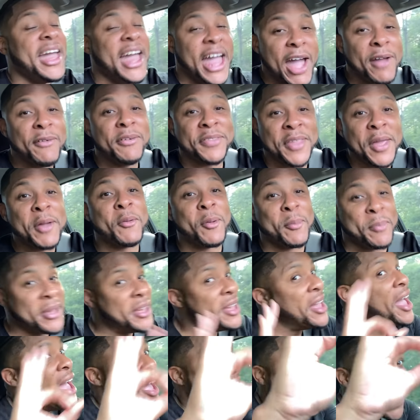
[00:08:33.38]
everything will be
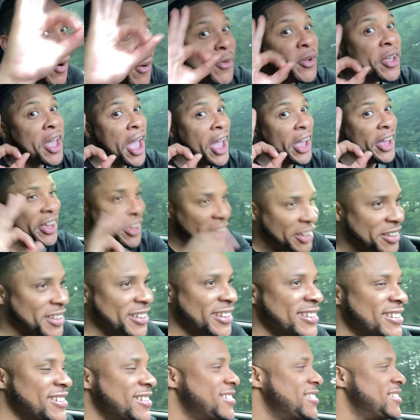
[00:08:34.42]
a-okay.
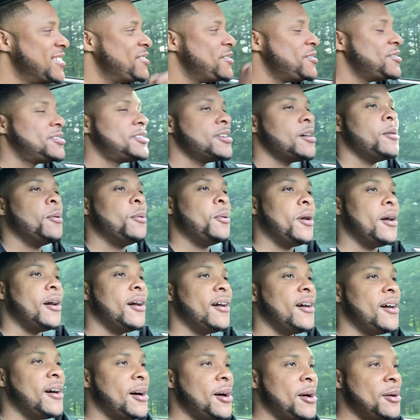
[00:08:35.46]
So
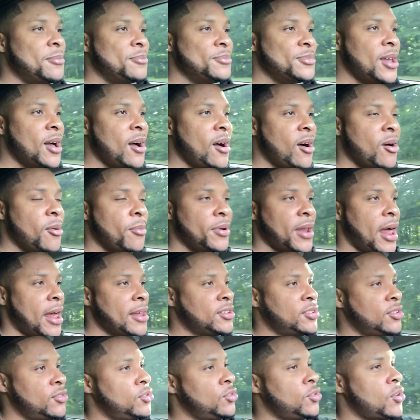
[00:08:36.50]

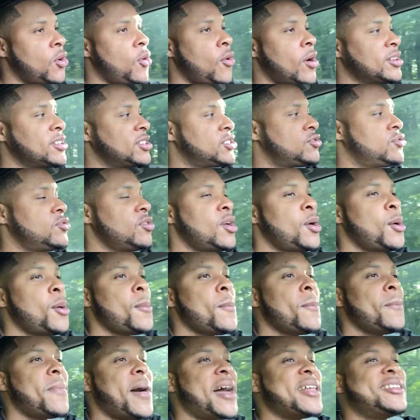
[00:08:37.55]
I
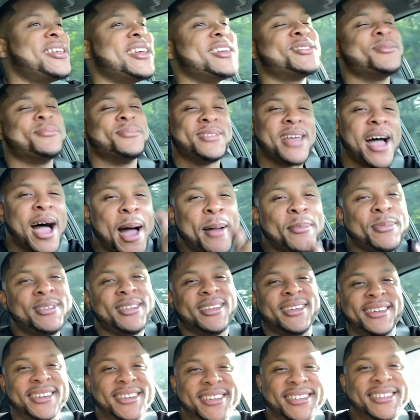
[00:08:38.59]
take some time
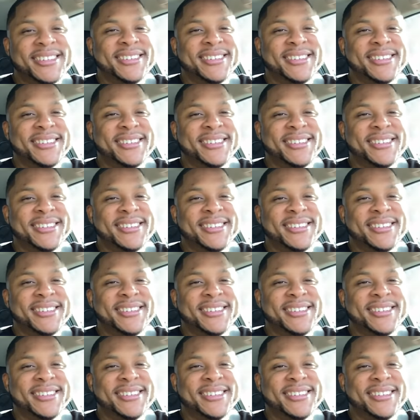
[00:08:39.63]
to